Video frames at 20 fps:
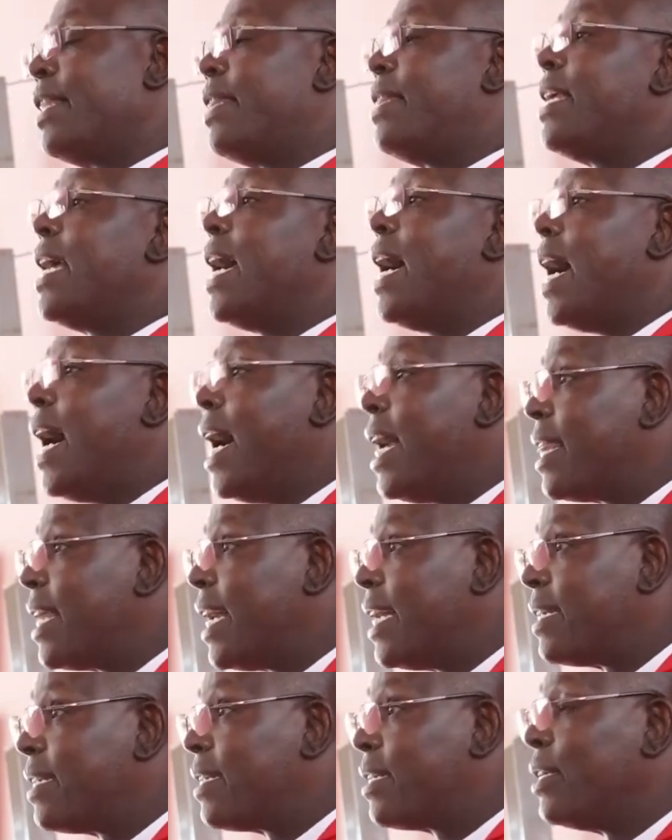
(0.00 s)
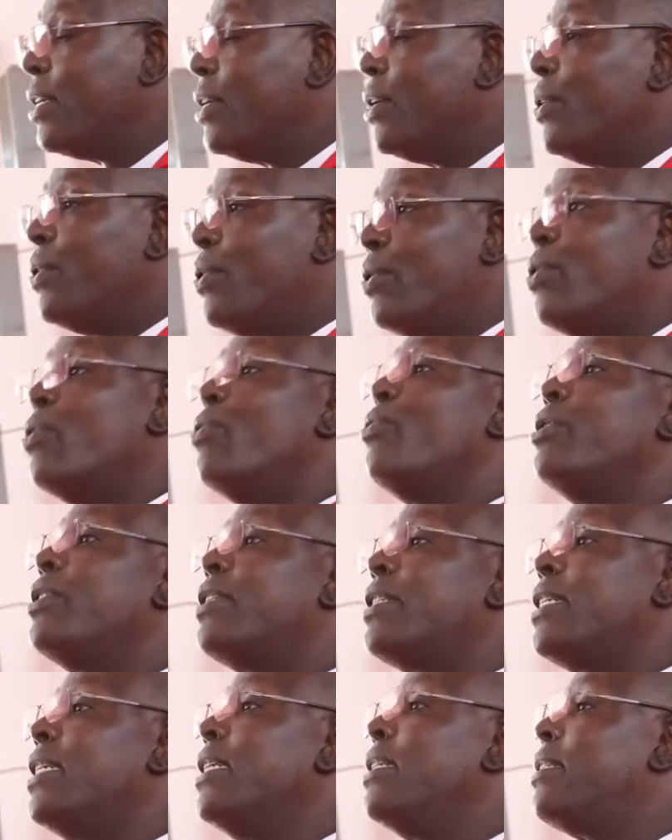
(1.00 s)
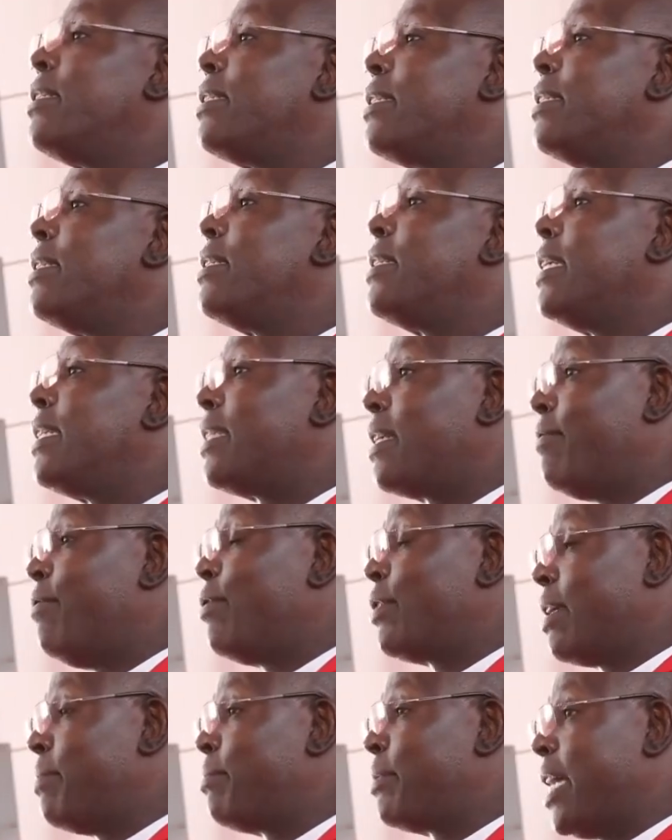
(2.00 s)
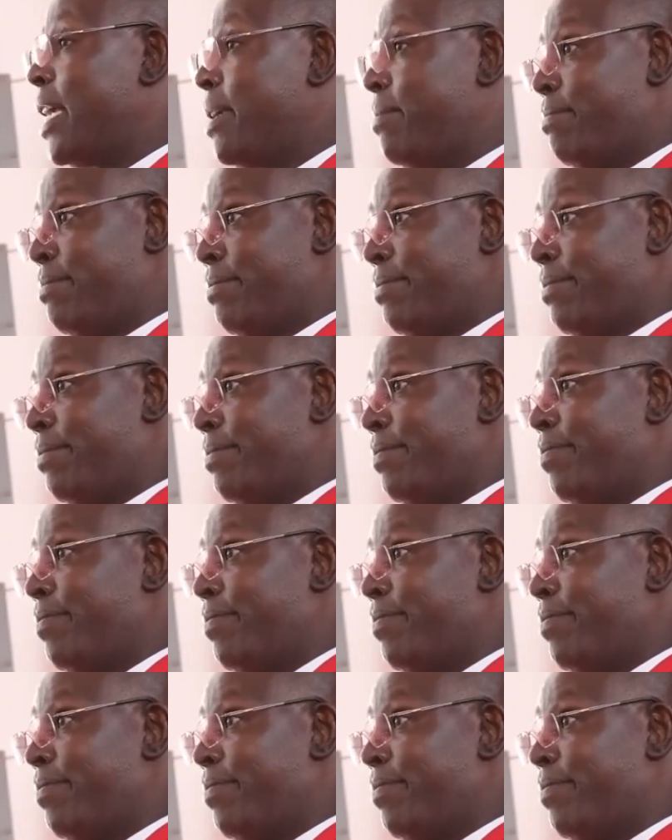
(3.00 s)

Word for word: There are others who will still stay for some time.